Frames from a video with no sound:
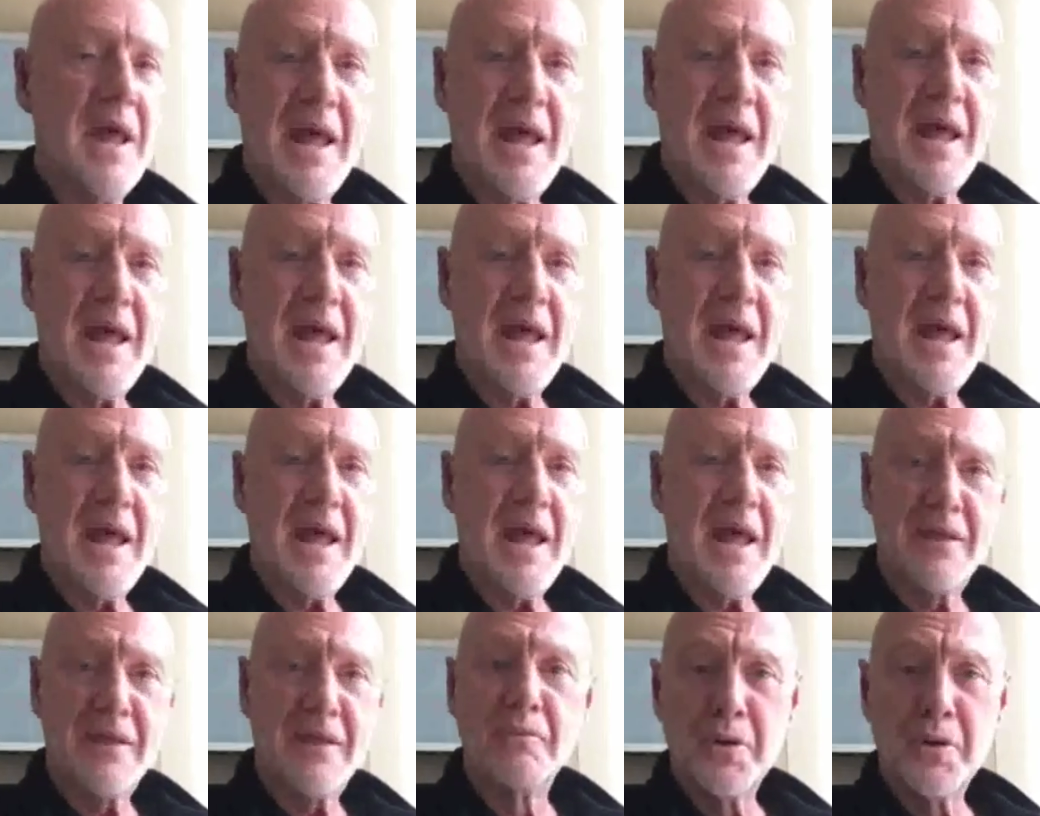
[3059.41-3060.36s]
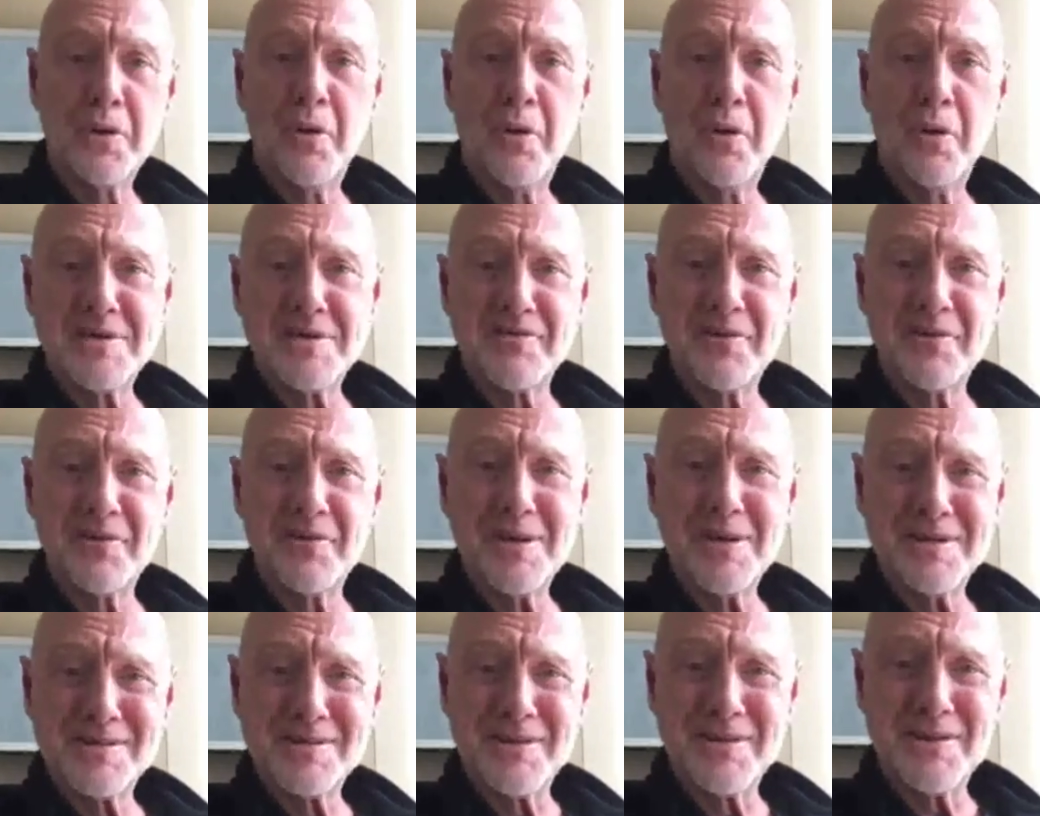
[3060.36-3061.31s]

And we added the word always a